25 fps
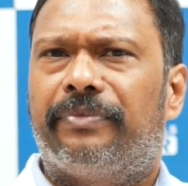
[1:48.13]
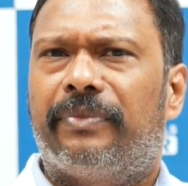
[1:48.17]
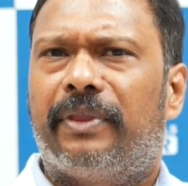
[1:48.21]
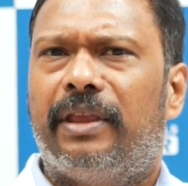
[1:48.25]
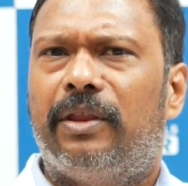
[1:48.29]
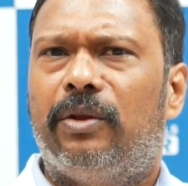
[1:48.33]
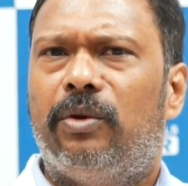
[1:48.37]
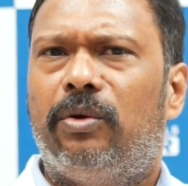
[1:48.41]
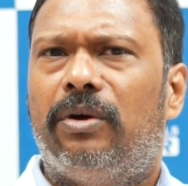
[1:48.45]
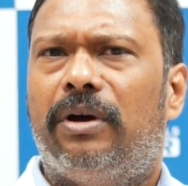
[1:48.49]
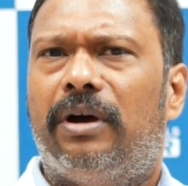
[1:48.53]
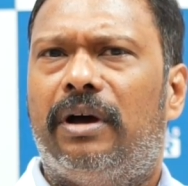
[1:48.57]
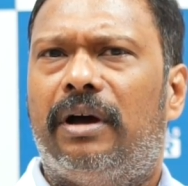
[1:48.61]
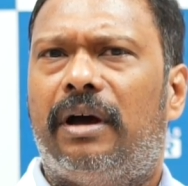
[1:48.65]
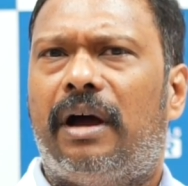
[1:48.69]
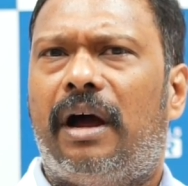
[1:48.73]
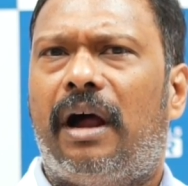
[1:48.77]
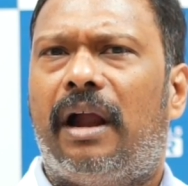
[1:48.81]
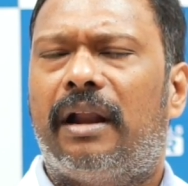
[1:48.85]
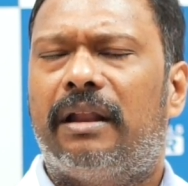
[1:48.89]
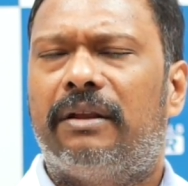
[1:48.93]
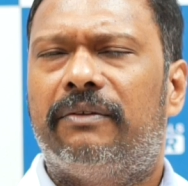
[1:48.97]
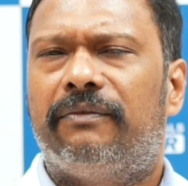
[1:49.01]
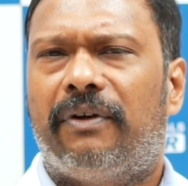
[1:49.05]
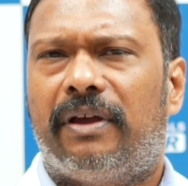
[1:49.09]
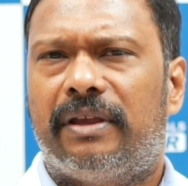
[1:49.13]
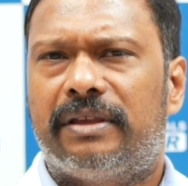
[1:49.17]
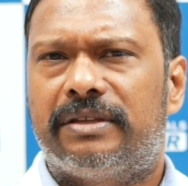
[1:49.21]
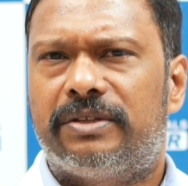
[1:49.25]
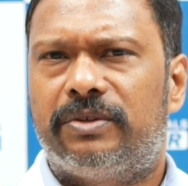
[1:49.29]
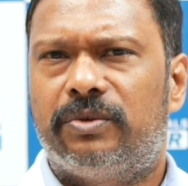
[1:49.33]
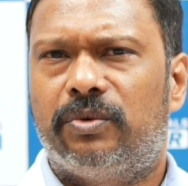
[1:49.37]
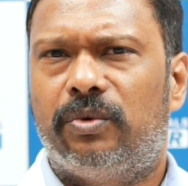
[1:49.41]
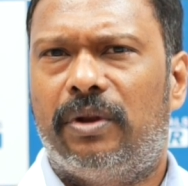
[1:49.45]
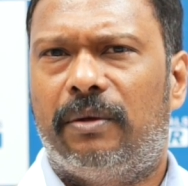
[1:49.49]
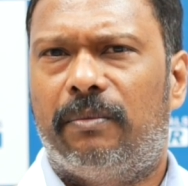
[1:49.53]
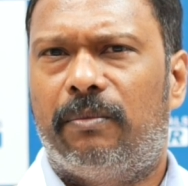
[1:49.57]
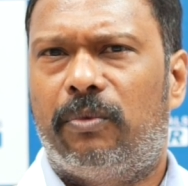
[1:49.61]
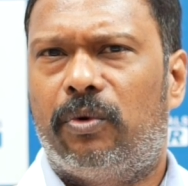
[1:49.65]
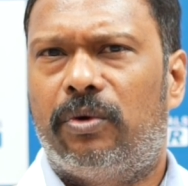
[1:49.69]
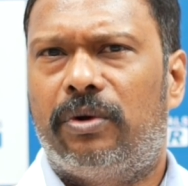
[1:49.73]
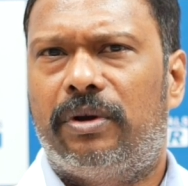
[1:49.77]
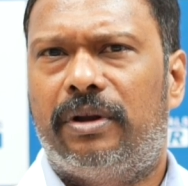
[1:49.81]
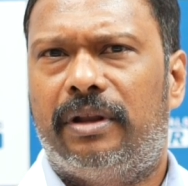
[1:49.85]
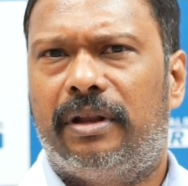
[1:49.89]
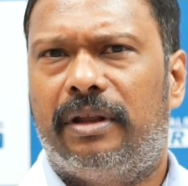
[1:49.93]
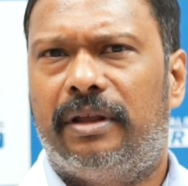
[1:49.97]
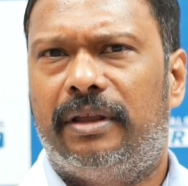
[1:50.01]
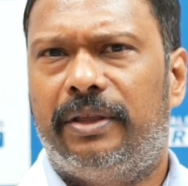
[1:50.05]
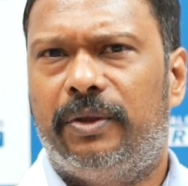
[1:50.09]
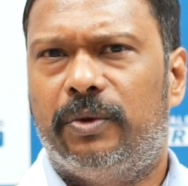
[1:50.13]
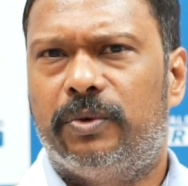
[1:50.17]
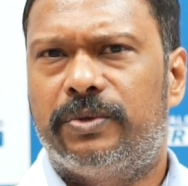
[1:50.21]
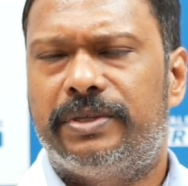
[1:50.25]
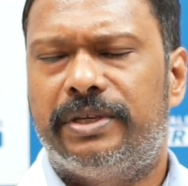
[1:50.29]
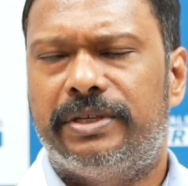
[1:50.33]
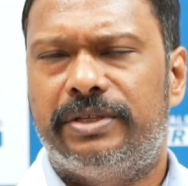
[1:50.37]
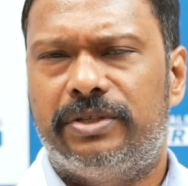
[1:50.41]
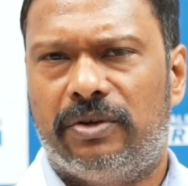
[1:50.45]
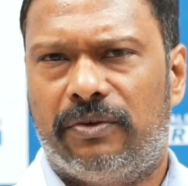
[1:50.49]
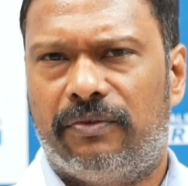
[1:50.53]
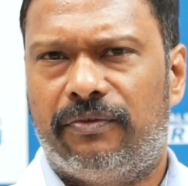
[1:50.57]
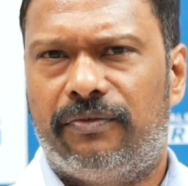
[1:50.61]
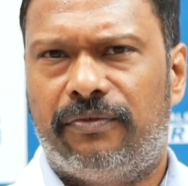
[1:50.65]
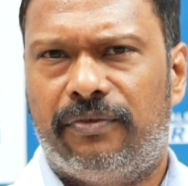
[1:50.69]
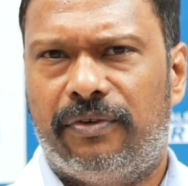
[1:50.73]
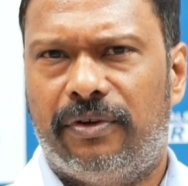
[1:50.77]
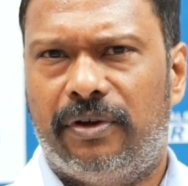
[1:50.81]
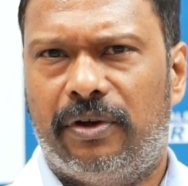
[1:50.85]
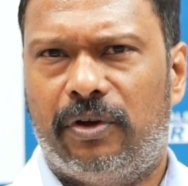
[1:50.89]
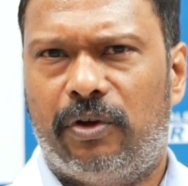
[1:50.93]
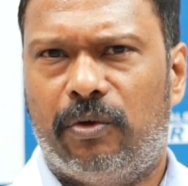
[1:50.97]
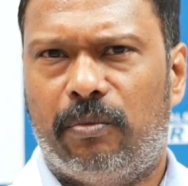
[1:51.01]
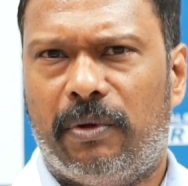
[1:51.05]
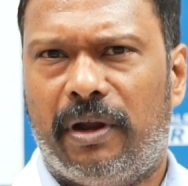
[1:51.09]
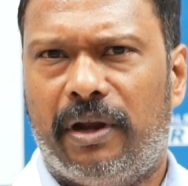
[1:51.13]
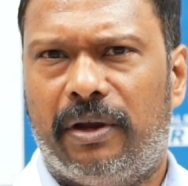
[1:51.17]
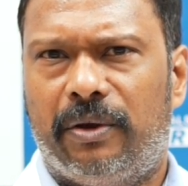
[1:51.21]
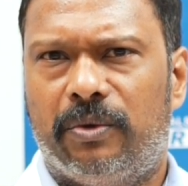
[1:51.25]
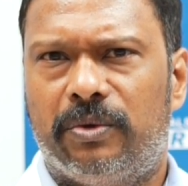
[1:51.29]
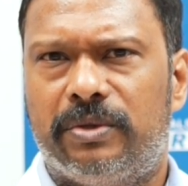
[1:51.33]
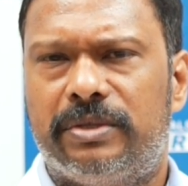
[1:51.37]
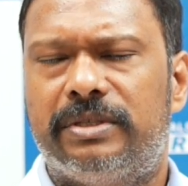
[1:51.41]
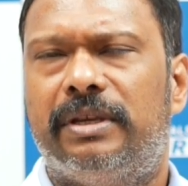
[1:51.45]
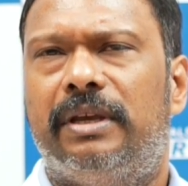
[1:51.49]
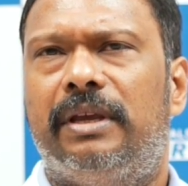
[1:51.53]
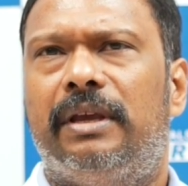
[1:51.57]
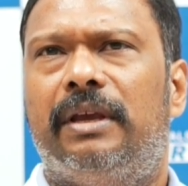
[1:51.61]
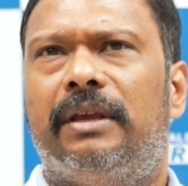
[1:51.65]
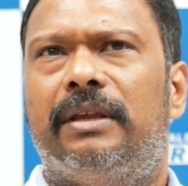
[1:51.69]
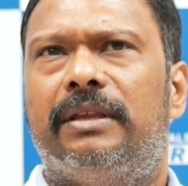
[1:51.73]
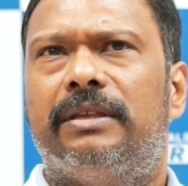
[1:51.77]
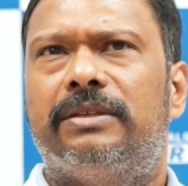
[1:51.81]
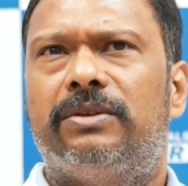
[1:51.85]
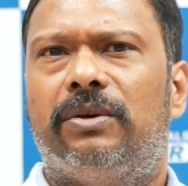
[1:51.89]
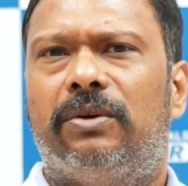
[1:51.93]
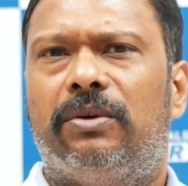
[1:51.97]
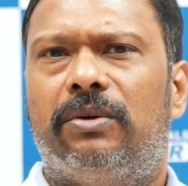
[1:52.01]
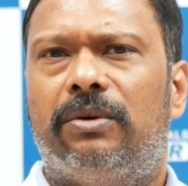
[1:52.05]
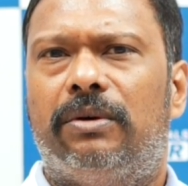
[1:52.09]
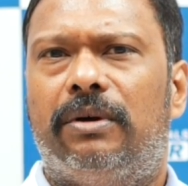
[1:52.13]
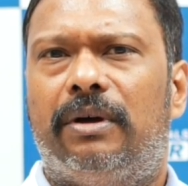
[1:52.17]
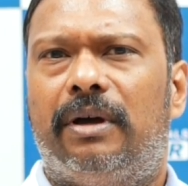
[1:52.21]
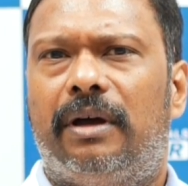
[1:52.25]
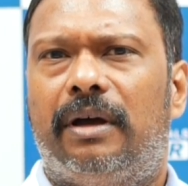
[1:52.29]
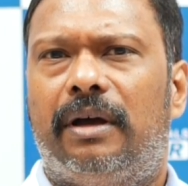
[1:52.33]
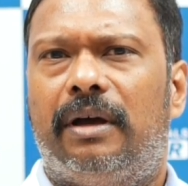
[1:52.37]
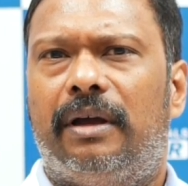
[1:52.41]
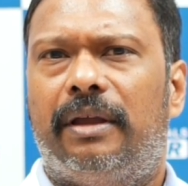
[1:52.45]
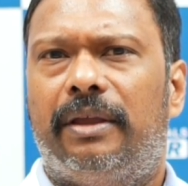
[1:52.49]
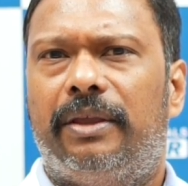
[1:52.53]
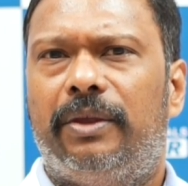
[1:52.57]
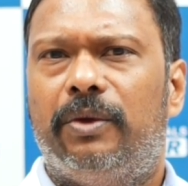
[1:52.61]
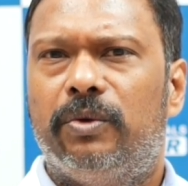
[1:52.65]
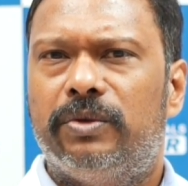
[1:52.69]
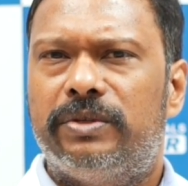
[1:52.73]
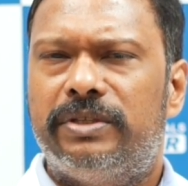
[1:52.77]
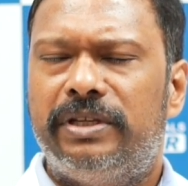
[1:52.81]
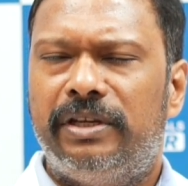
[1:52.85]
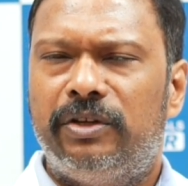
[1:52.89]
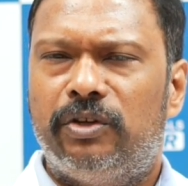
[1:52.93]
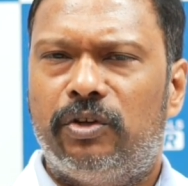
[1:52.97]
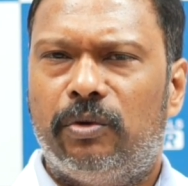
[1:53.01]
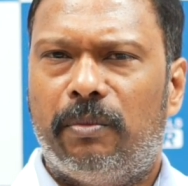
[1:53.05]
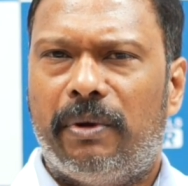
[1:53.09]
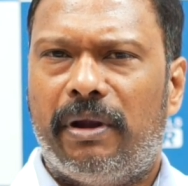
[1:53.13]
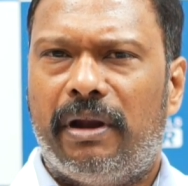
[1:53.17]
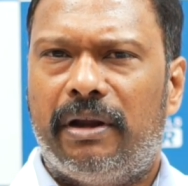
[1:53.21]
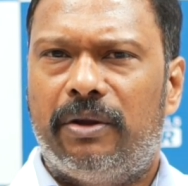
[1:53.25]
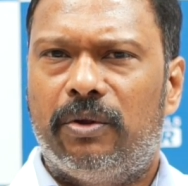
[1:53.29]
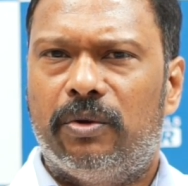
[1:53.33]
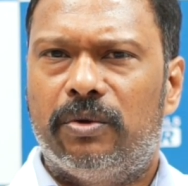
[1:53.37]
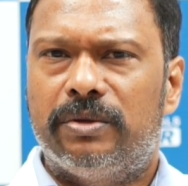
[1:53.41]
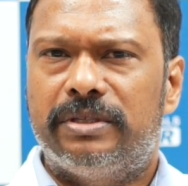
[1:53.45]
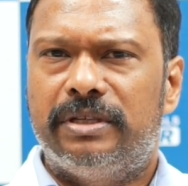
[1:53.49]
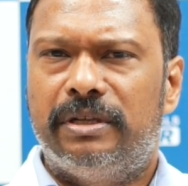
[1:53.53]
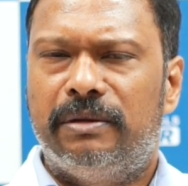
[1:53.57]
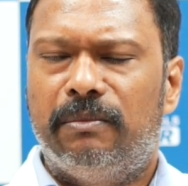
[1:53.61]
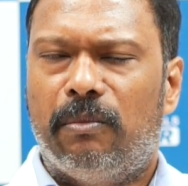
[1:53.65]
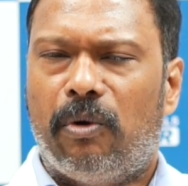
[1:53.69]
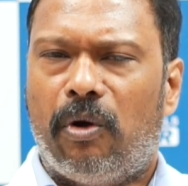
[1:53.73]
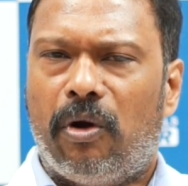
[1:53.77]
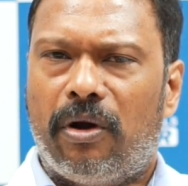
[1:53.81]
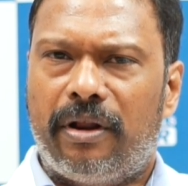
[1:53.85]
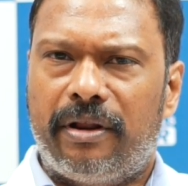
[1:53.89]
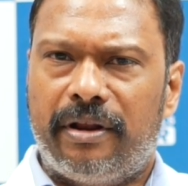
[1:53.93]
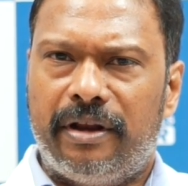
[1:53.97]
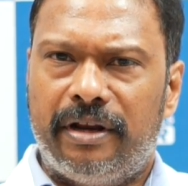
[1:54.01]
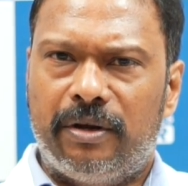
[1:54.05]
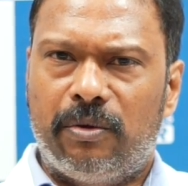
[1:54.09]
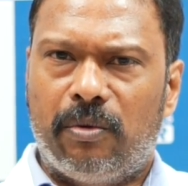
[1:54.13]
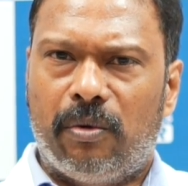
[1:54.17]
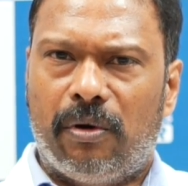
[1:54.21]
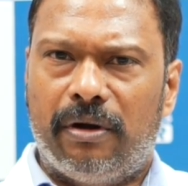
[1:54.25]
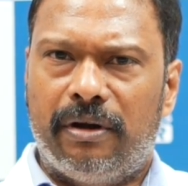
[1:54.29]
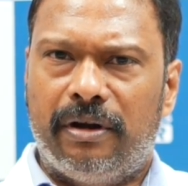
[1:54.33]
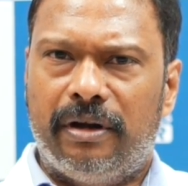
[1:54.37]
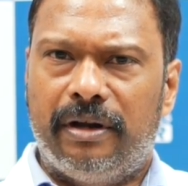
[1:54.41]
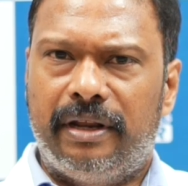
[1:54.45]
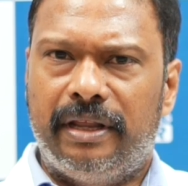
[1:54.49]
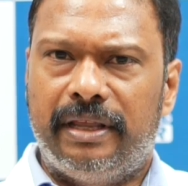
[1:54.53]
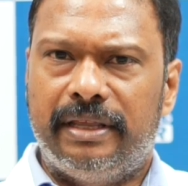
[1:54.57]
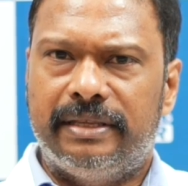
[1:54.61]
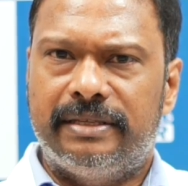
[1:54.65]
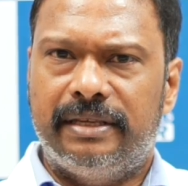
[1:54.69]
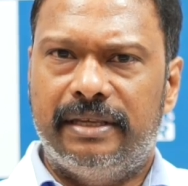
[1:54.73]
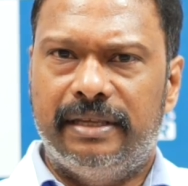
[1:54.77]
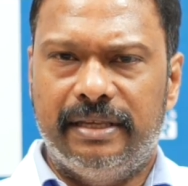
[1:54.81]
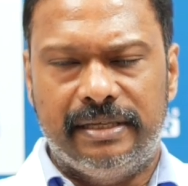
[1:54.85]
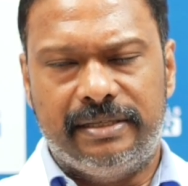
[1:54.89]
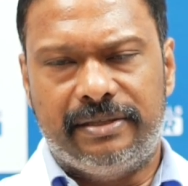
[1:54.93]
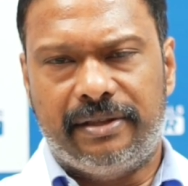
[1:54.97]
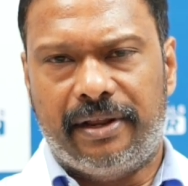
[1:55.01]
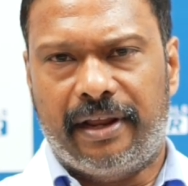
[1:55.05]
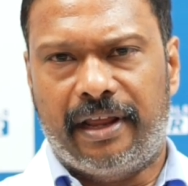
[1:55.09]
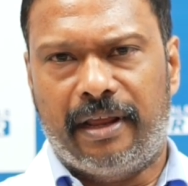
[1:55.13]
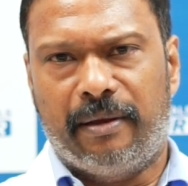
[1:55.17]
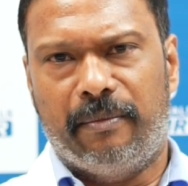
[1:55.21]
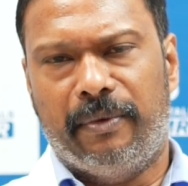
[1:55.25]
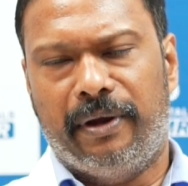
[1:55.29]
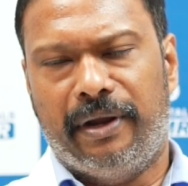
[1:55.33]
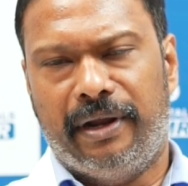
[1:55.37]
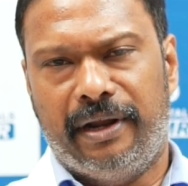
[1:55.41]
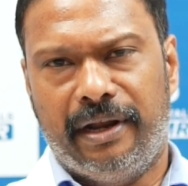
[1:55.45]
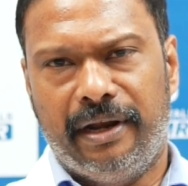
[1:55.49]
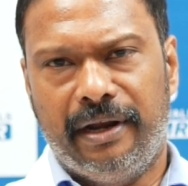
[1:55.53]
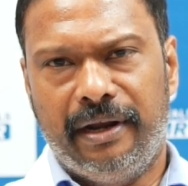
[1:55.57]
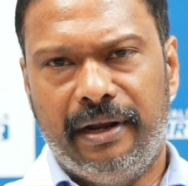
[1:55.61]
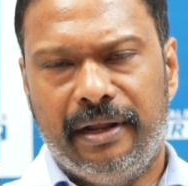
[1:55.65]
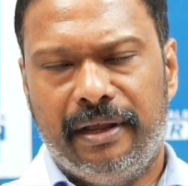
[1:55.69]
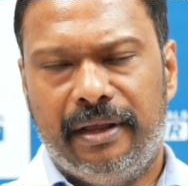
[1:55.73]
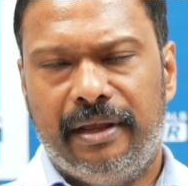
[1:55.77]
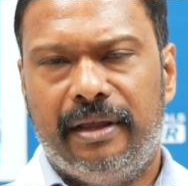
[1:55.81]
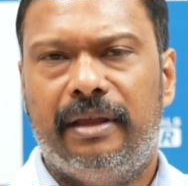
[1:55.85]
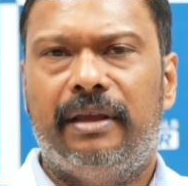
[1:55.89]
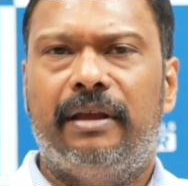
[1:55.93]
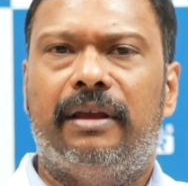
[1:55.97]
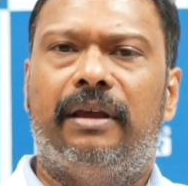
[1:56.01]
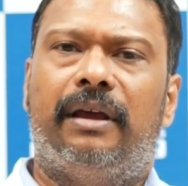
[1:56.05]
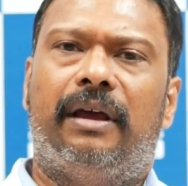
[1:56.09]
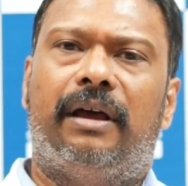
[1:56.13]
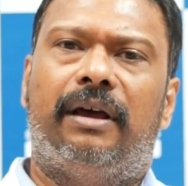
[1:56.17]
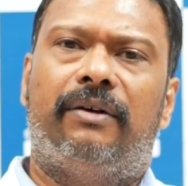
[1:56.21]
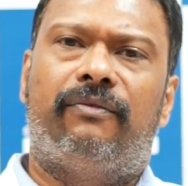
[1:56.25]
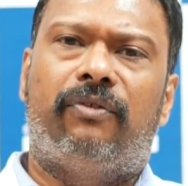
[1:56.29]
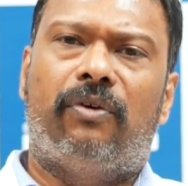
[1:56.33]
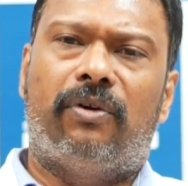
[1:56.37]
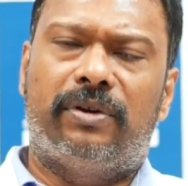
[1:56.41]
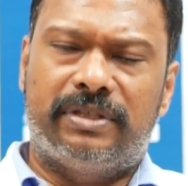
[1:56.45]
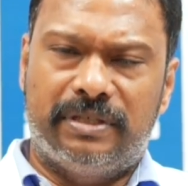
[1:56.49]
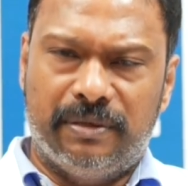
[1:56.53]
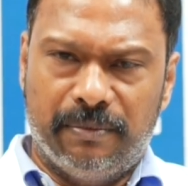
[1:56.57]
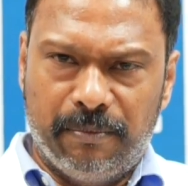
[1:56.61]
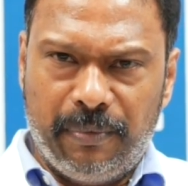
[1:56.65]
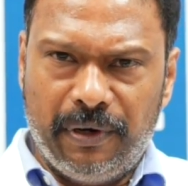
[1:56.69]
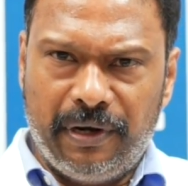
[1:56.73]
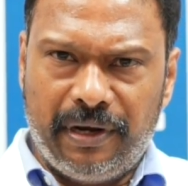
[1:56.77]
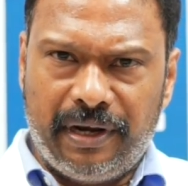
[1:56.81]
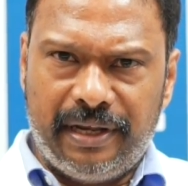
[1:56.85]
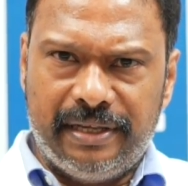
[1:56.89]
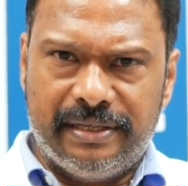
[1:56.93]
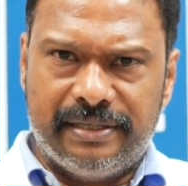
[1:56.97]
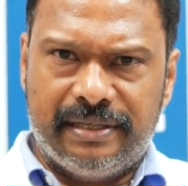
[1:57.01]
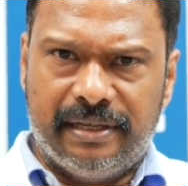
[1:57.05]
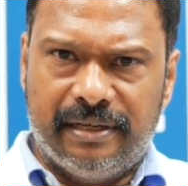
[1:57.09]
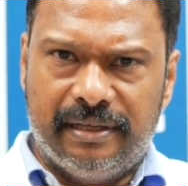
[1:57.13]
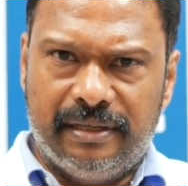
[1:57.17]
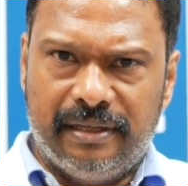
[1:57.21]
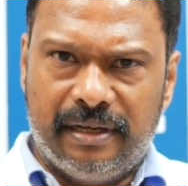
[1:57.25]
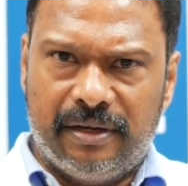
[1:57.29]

you know, a hard and fast rule about usage of tomatoes. So using tomatoes in moderate quantities is recommended for simple reason